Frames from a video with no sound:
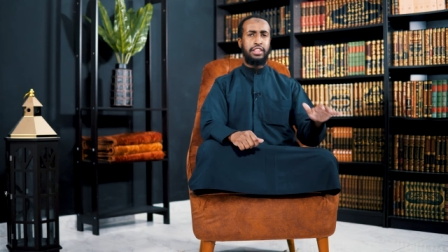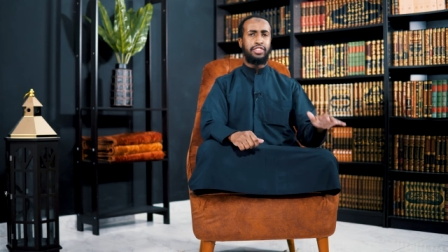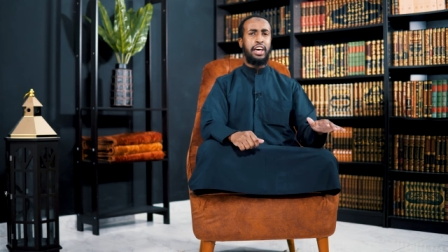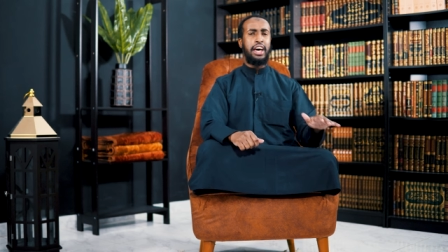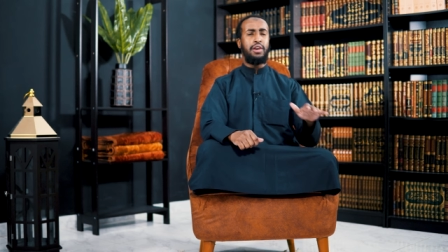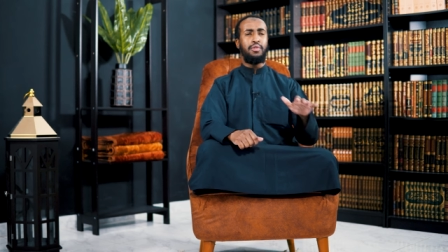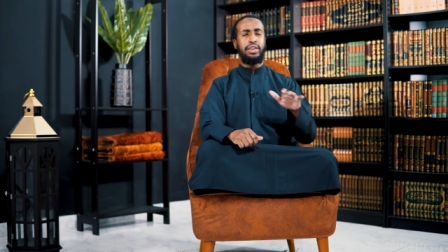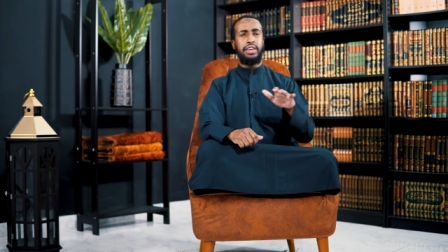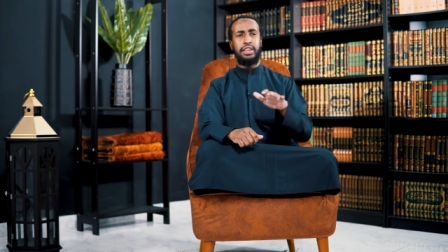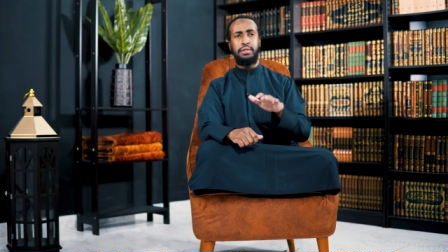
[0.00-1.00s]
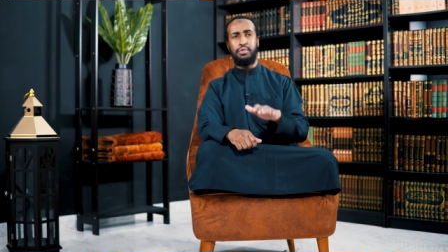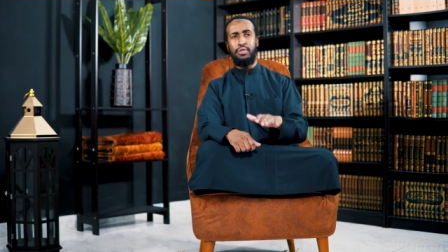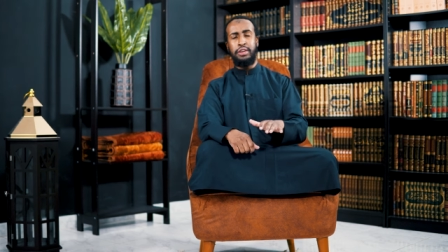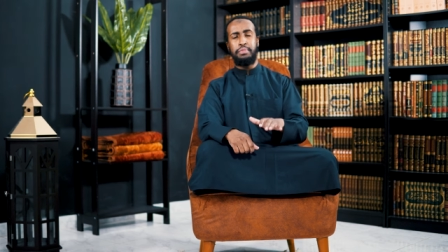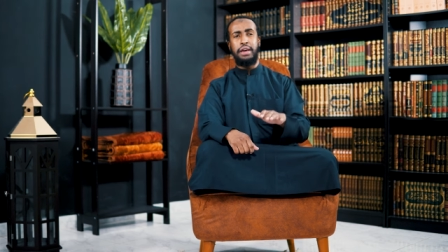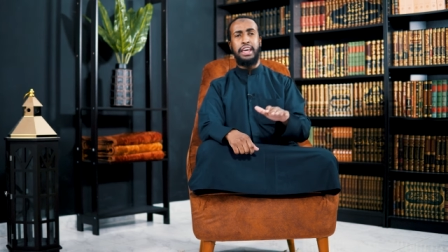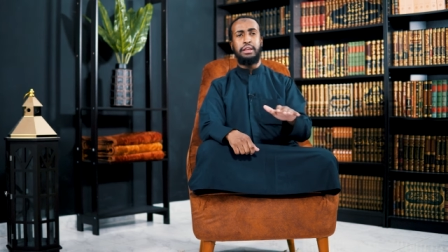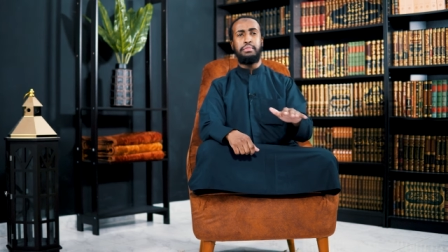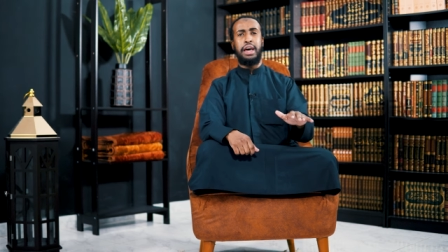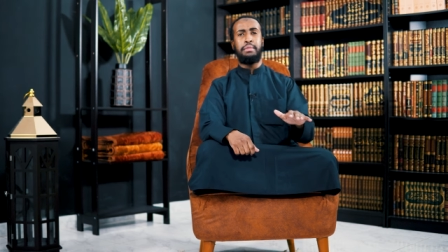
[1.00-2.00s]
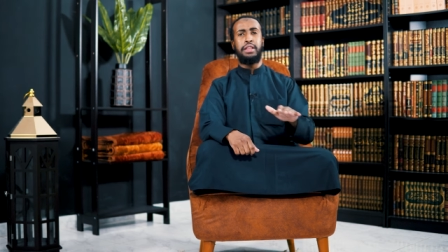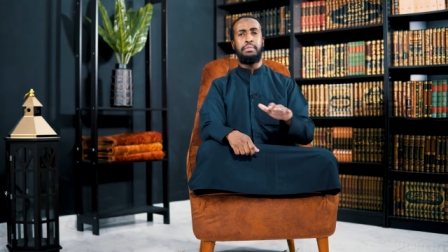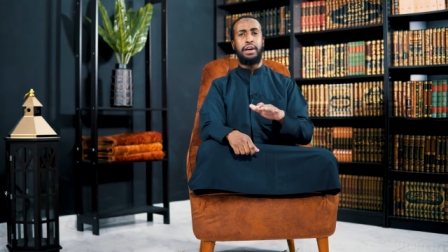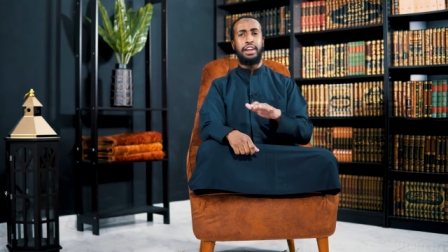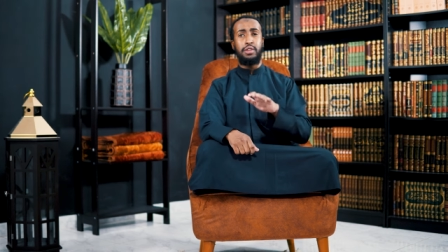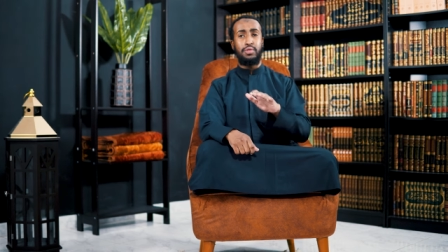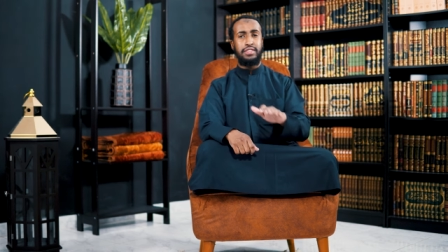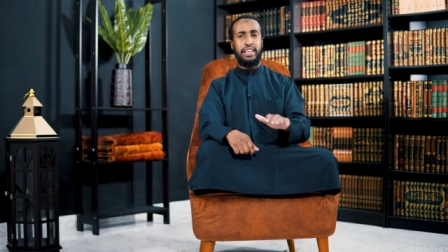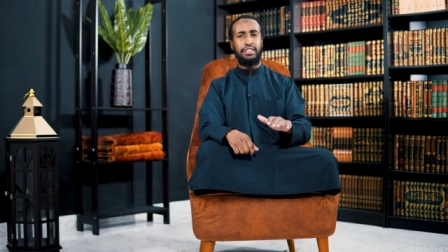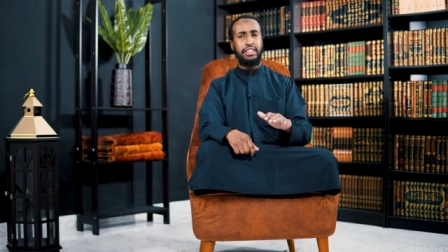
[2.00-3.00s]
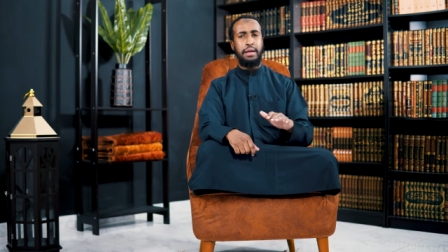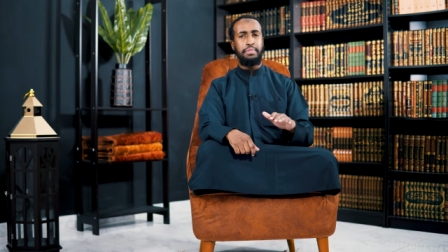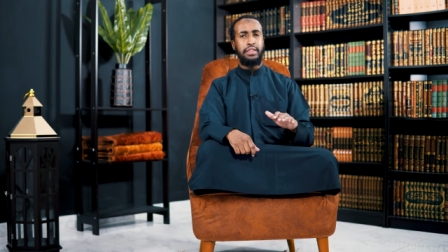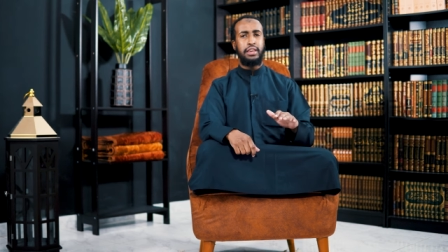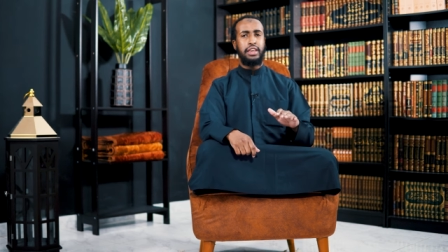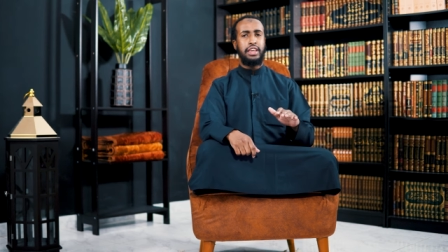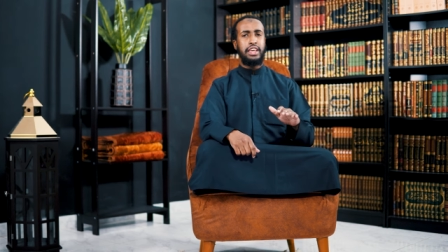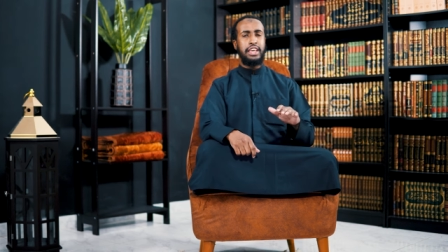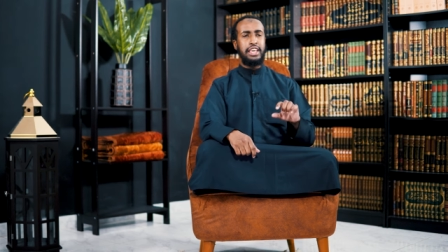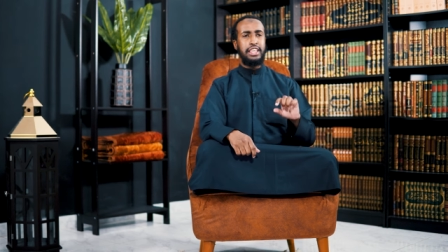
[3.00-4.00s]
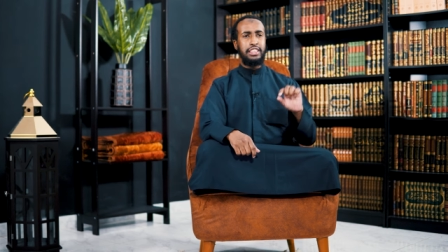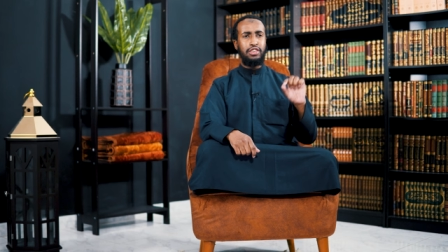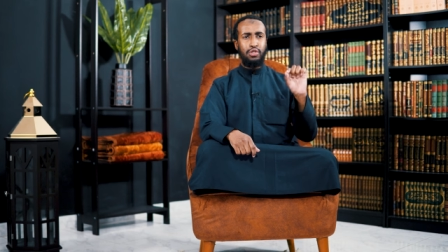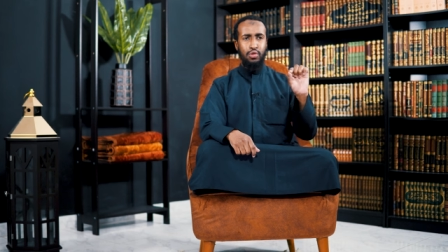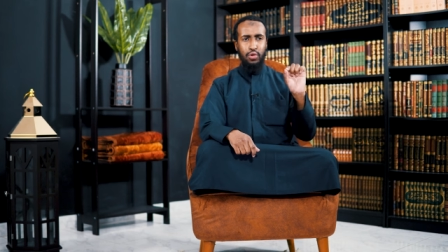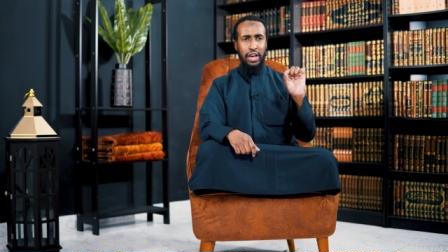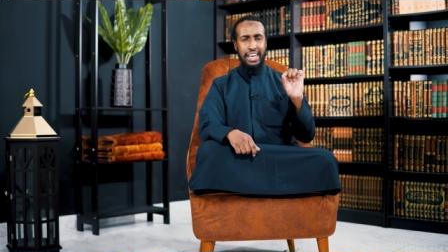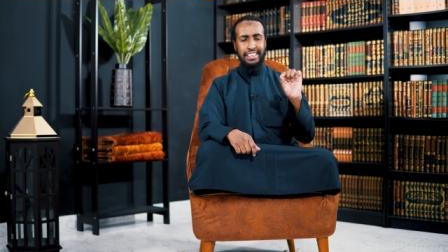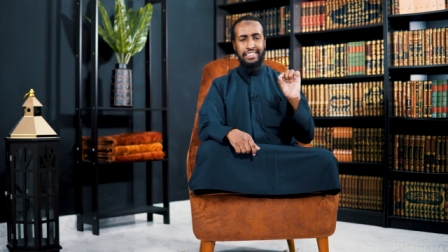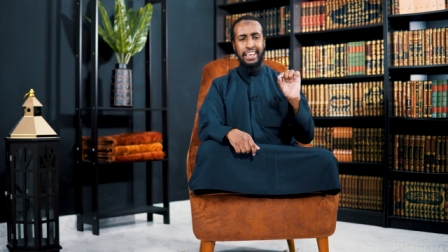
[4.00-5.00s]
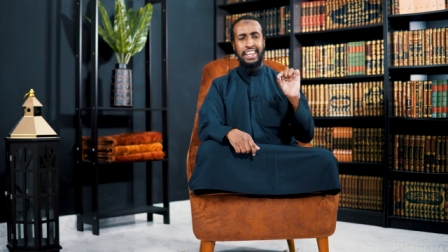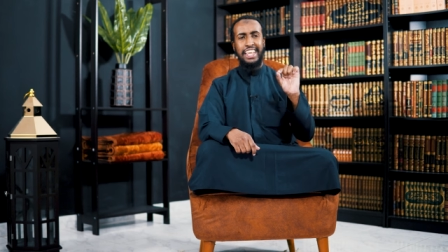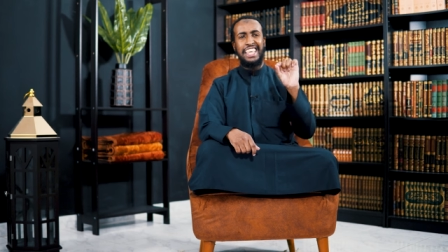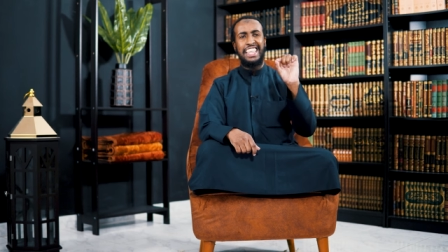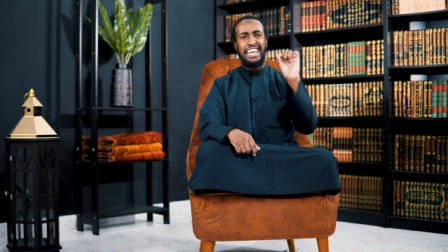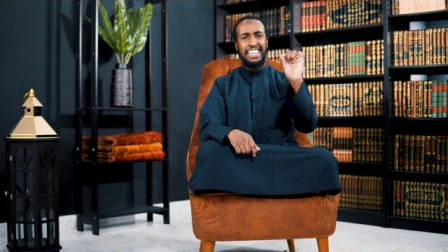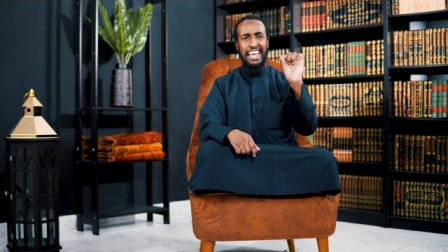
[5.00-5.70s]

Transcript: Al-Tahawi and Ibn Hibban and Ibn Abdul Bar, it was said to them, you guys saying, You